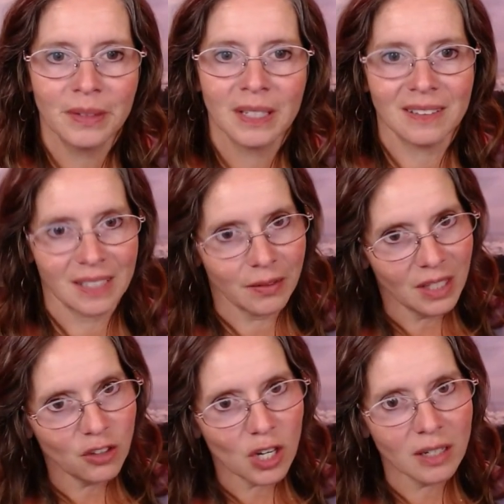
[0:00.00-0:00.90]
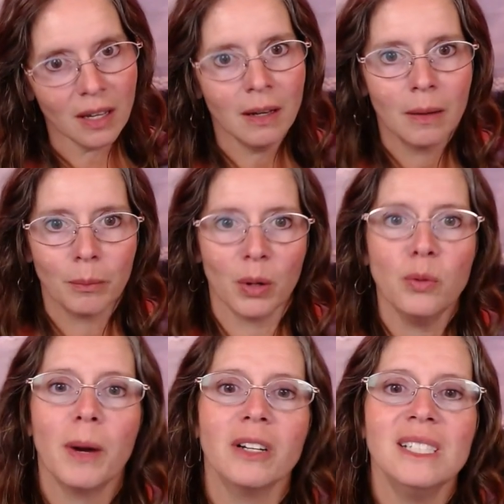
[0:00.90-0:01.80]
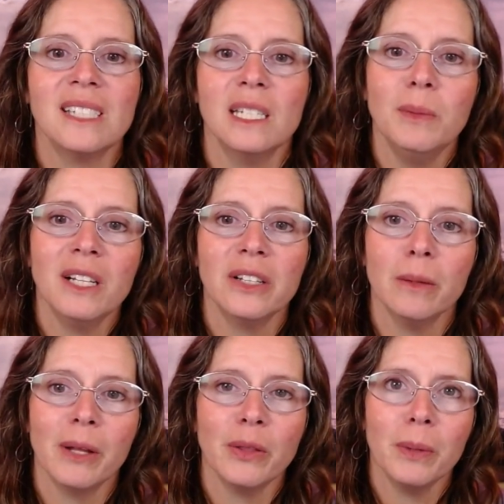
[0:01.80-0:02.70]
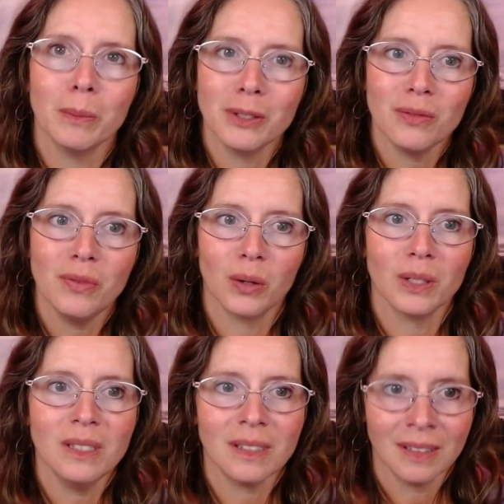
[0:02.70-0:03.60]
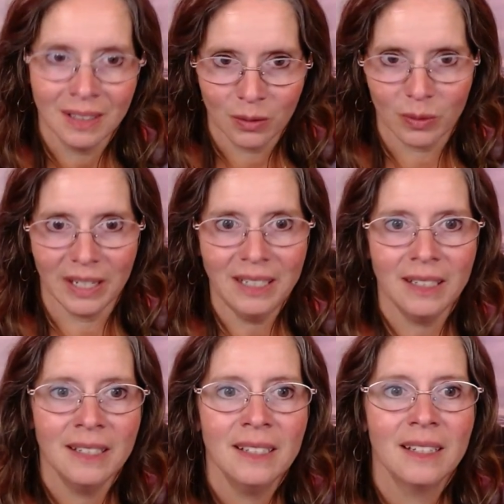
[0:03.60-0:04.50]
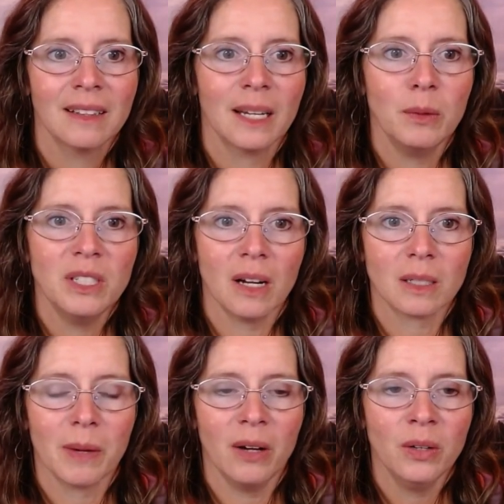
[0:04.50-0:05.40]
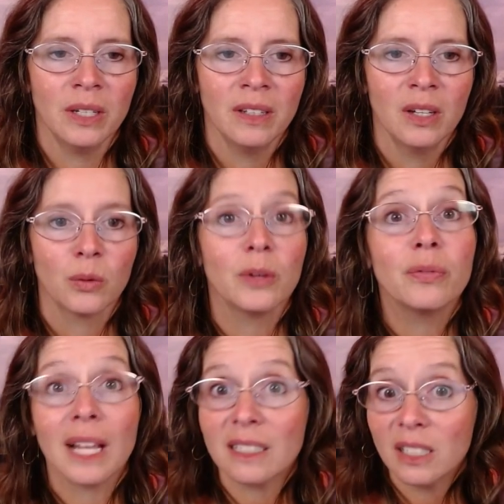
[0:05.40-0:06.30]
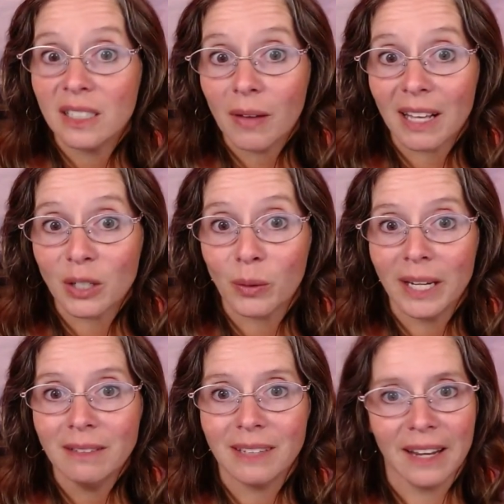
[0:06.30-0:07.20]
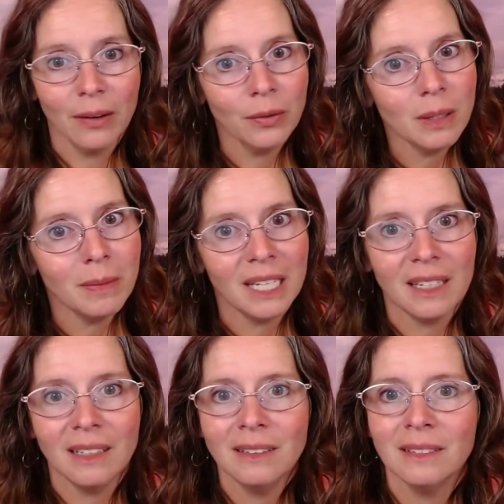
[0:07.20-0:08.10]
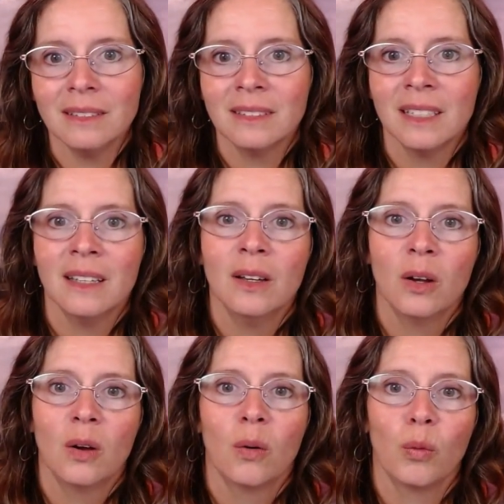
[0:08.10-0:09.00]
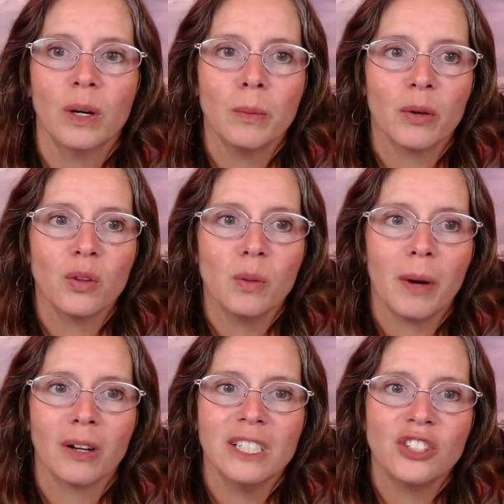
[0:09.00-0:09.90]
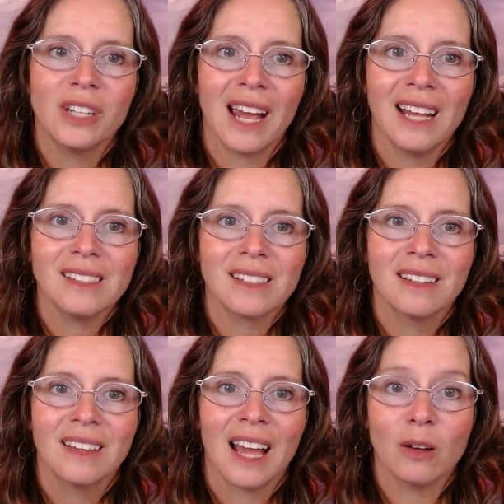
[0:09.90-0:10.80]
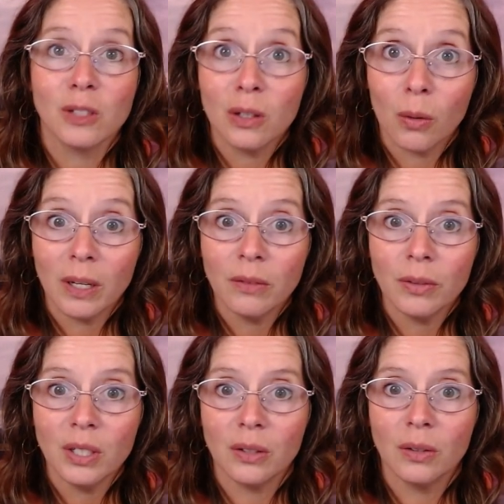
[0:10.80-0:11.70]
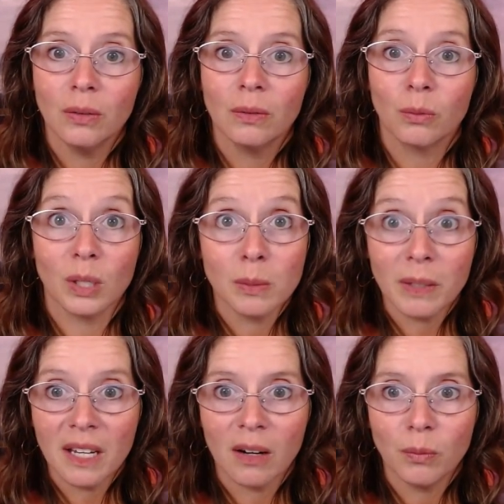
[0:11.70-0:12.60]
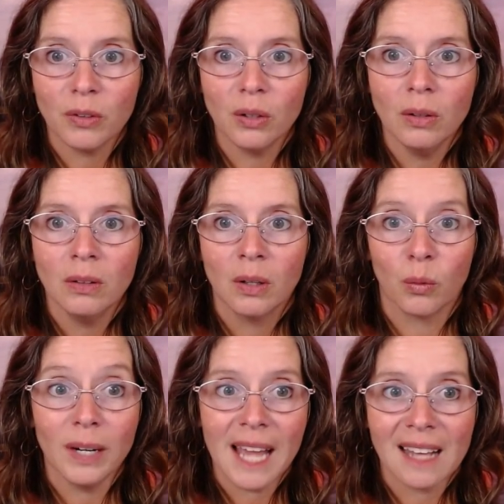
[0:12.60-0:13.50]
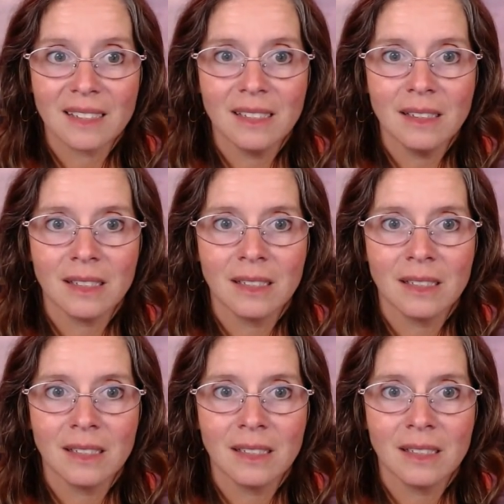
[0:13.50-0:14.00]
Set the agenda. Both parties need to be clear about the purpose and focus, right? Like we talked about. Reflect and evaluate. Every meeting, one or both of the parties should ask, how's it going for you? What's been helpful? What hasn't?